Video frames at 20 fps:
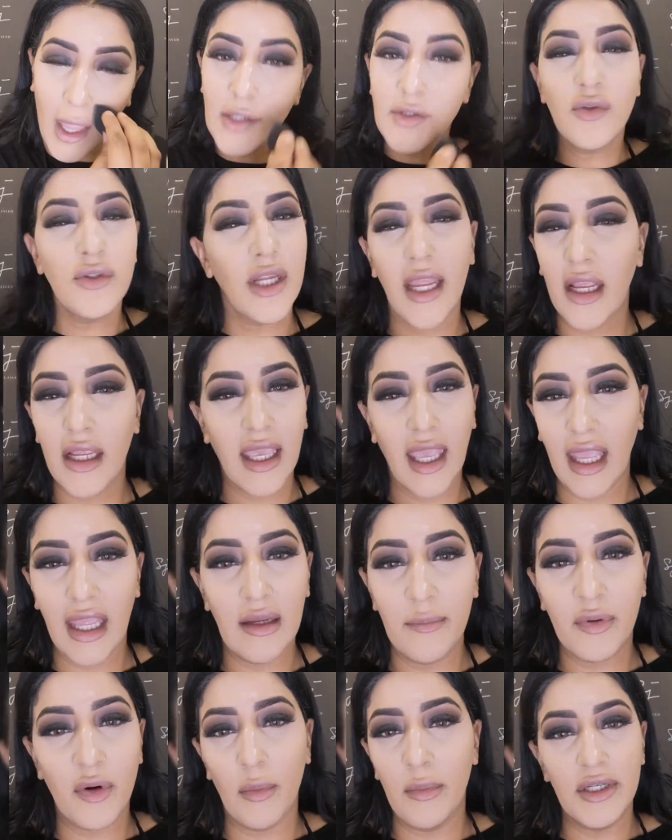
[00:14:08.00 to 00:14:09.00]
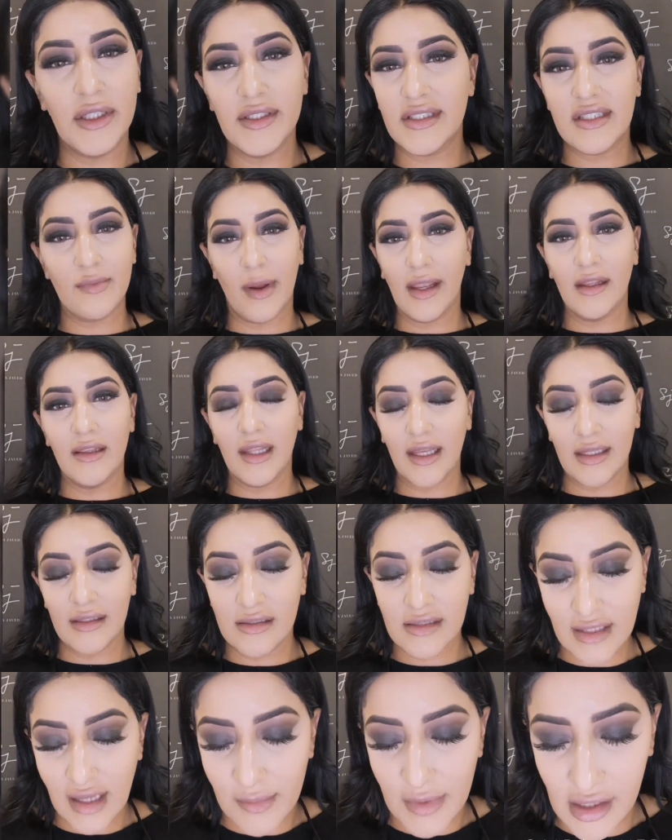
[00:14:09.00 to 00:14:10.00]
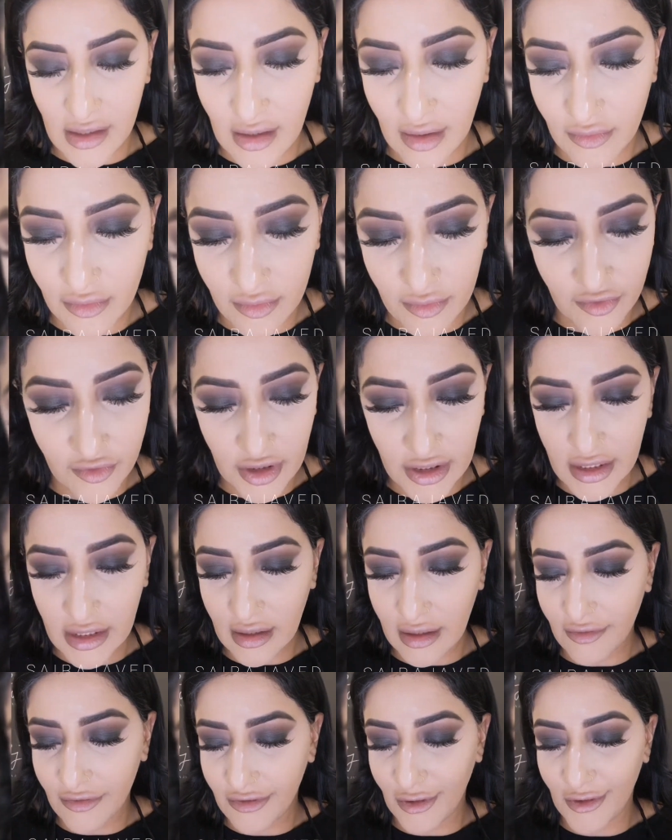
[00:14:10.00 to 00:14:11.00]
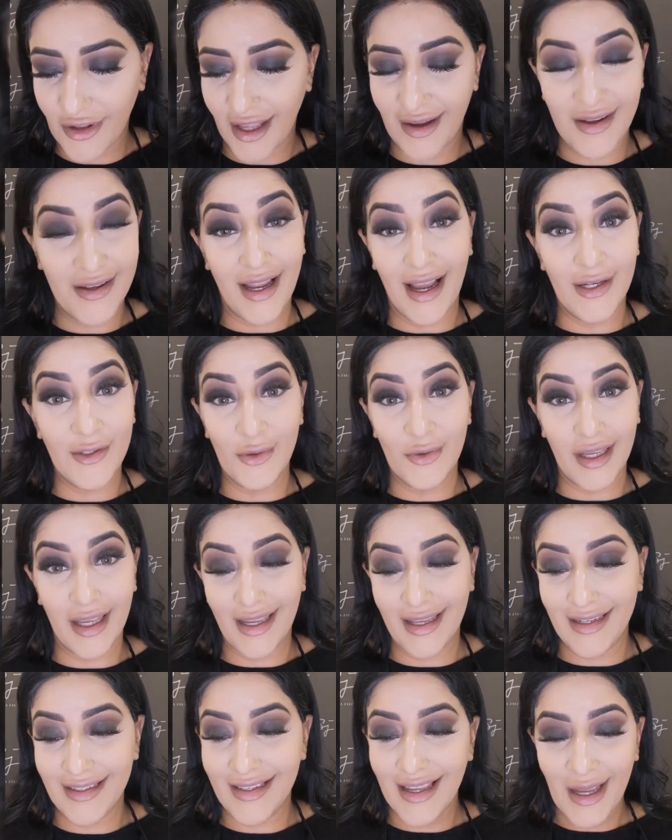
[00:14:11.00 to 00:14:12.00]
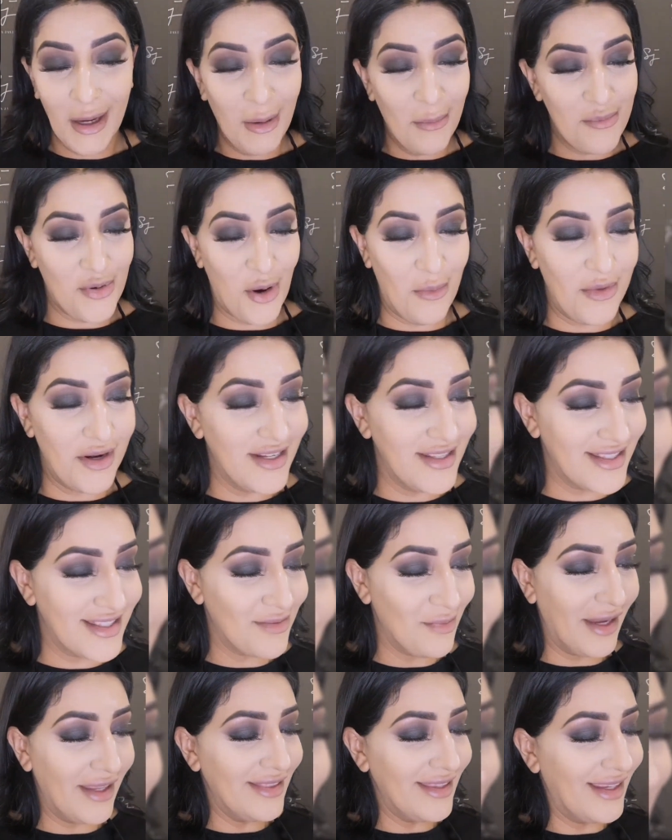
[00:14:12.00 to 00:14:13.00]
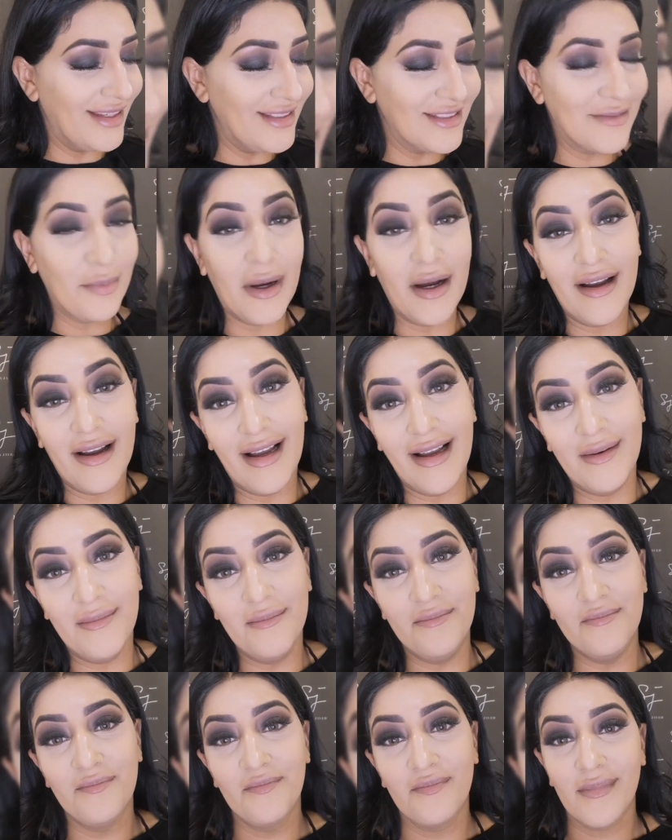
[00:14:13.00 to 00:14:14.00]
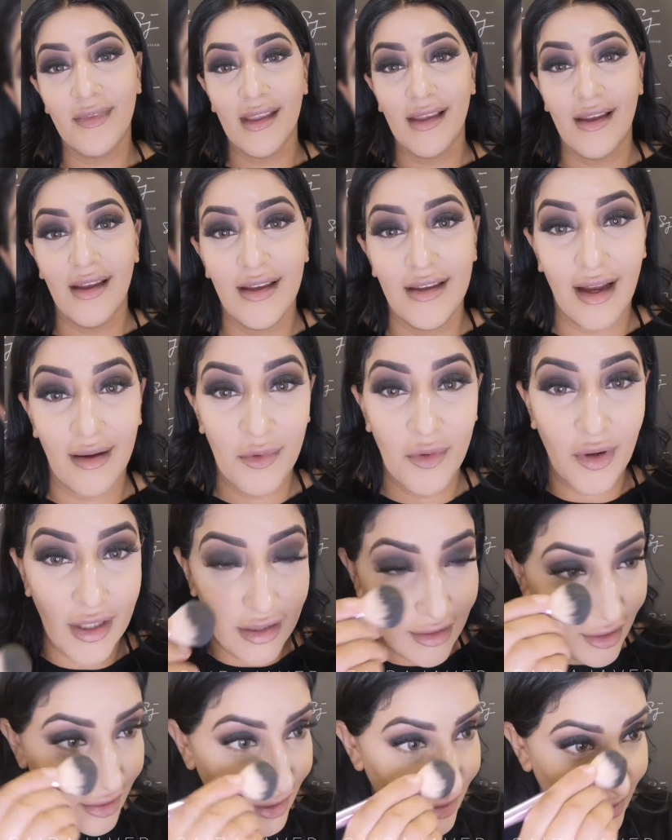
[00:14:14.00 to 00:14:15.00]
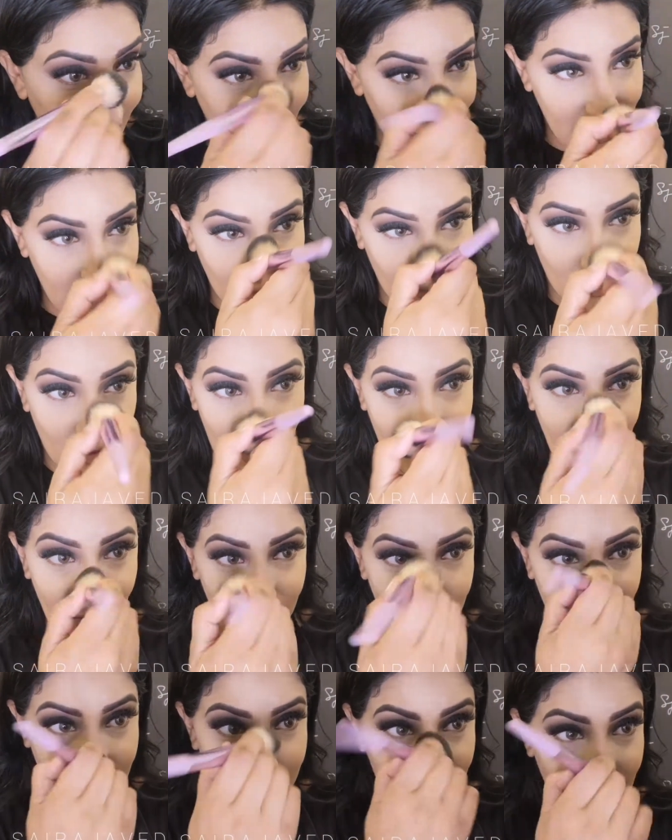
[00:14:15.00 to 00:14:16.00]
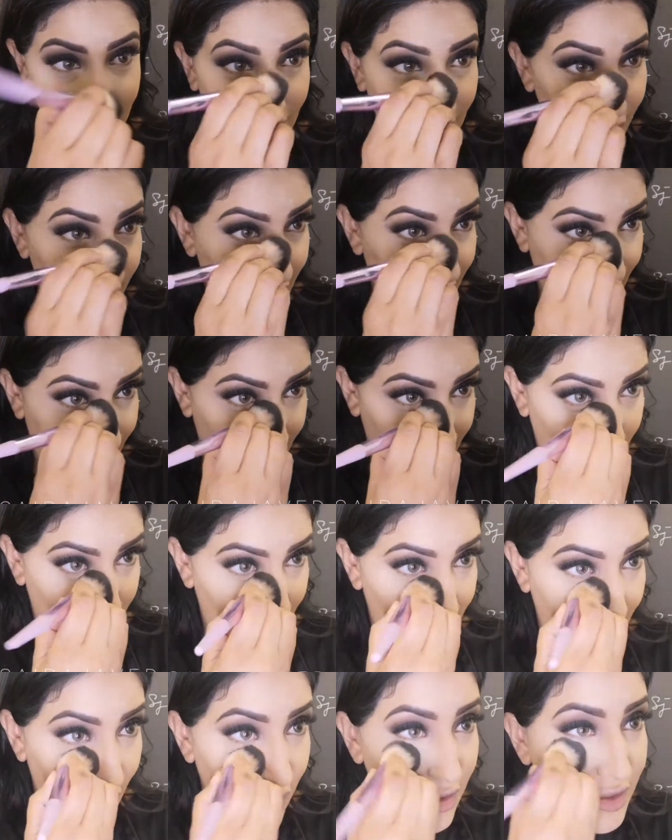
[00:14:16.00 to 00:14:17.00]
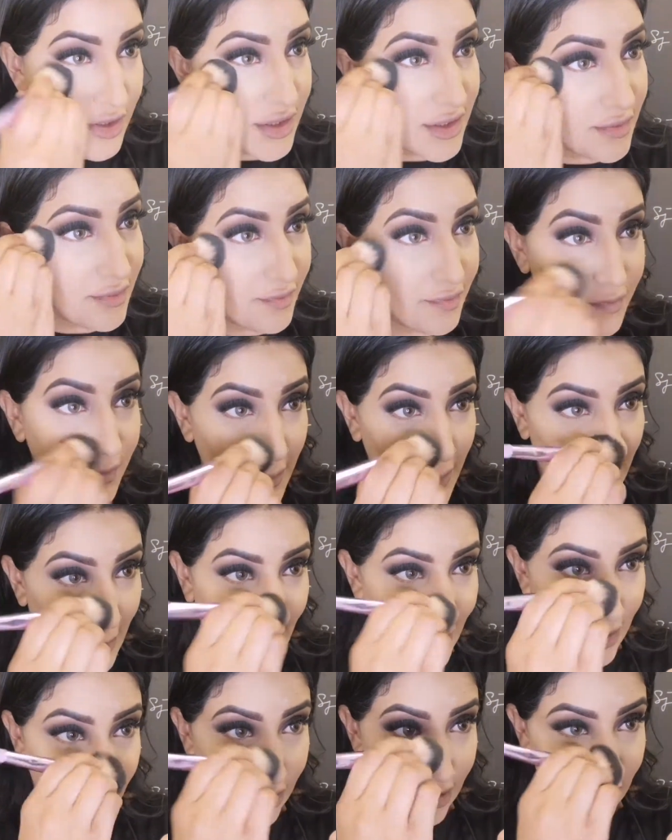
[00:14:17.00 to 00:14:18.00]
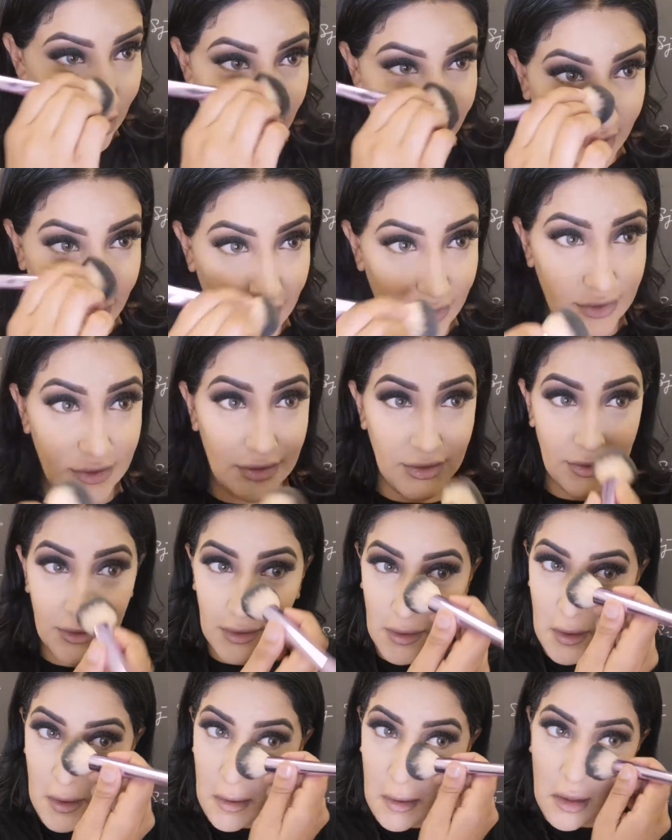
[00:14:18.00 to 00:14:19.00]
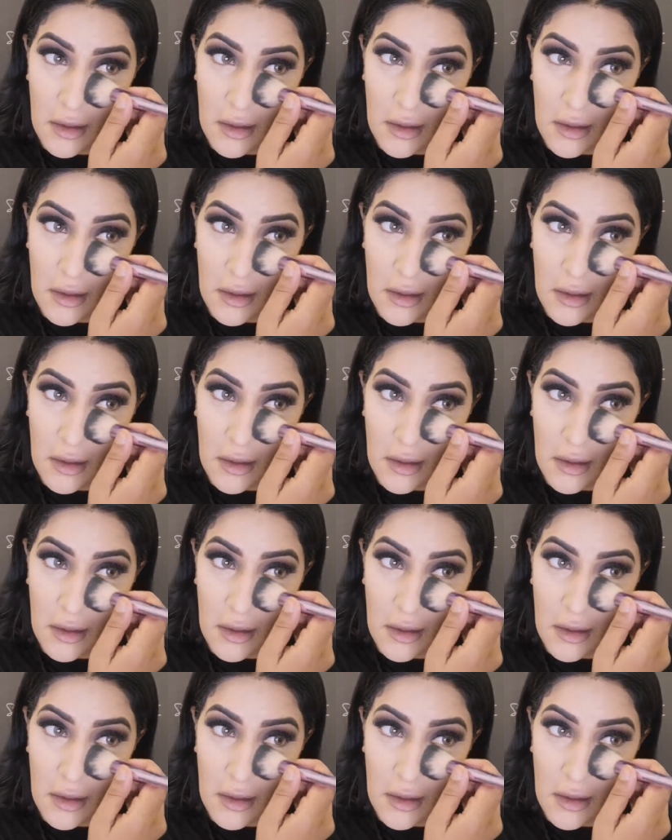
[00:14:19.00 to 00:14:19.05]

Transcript: I don't get any prominent smile lines. I mean, I'm really grateful that I don't get any prominent smile lines, but I'm quite lucky, so I don't need to bake around my mouth. I know a lot of girls do.